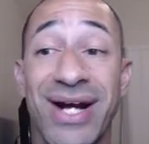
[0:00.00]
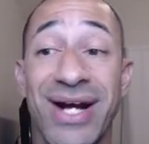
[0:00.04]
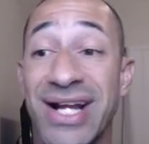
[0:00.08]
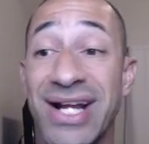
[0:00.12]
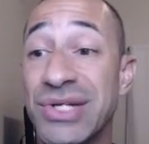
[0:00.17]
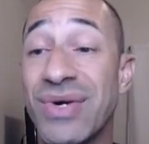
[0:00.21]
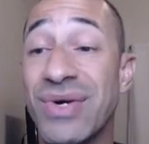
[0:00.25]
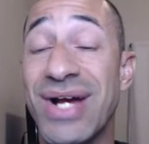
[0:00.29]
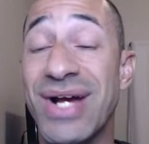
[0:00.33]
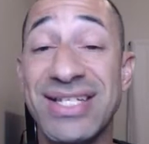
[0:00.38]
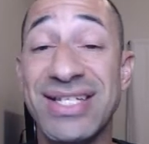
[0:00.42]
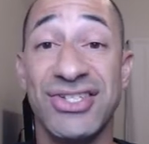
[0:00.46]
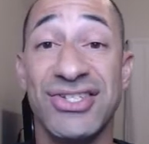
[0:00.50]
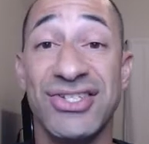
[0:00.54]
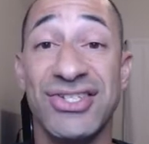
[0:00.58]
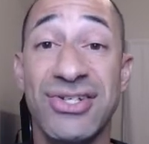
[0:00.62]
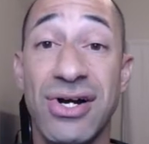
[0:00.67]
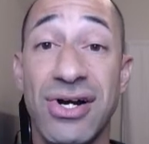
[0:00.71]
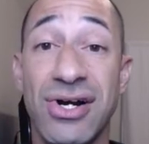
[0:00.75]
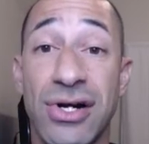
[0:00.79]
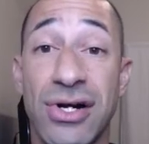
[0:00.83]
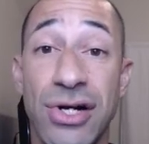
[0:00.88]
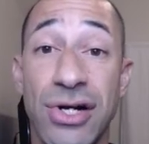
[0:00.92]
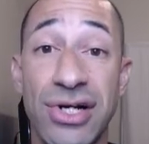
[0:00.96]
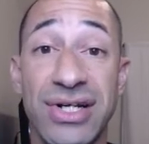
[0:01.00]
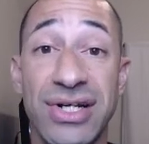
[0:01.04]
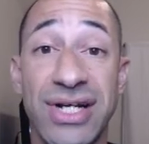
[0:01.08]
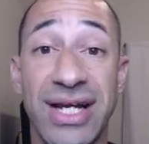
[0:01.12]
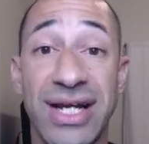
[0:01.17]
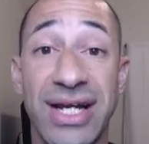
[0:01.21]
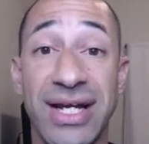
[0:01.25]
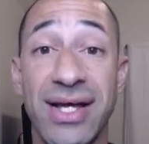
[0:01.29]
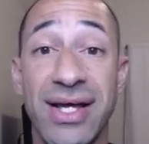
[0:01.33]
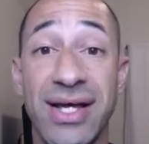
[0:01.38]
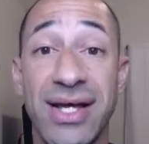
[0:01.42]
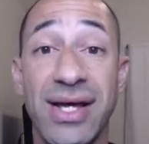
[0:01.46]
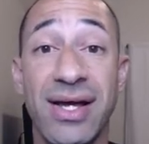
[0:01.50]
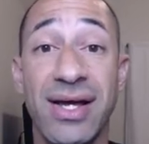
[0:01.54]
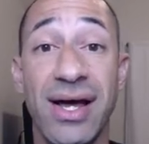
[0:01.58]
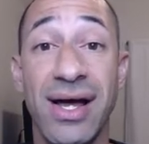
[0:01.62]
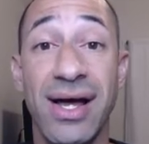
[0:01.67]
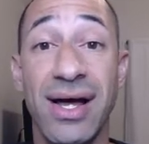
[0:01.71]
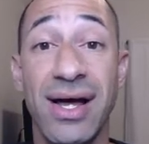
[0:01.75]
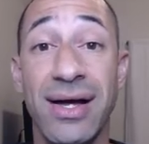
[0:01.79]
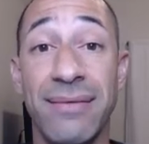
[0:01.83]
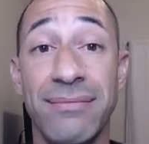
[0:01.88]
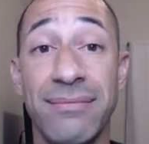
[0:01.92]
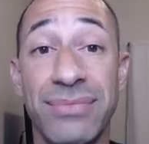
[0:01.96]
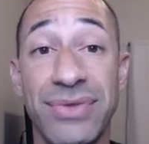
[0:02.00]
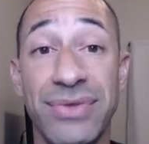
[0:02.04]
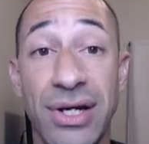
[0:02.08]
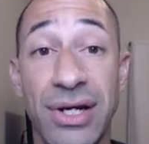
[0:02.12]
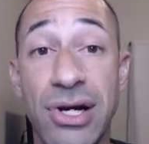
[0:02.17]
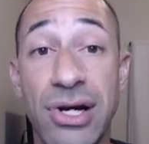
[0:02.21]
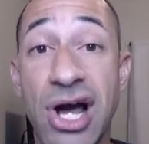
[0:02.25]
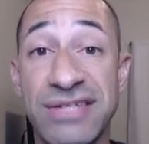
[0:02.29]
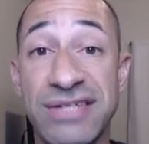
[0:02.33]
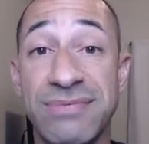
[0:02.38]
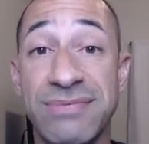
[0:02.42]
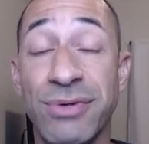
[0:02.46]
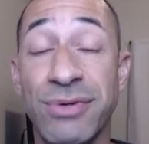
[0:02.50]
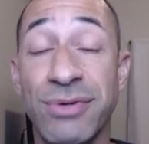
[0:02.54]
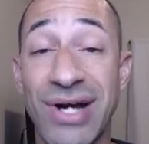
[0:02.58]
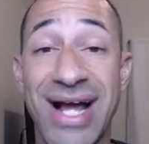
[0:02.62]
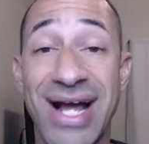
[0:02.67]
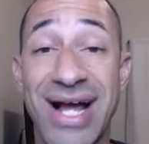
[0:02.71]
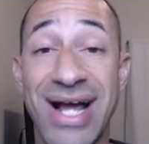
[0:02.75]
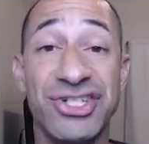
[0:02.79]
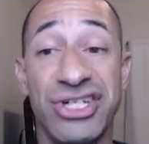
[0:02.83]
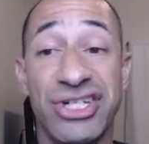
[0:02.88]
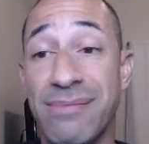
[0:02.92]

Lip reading: And you guys can start earning the cost per action.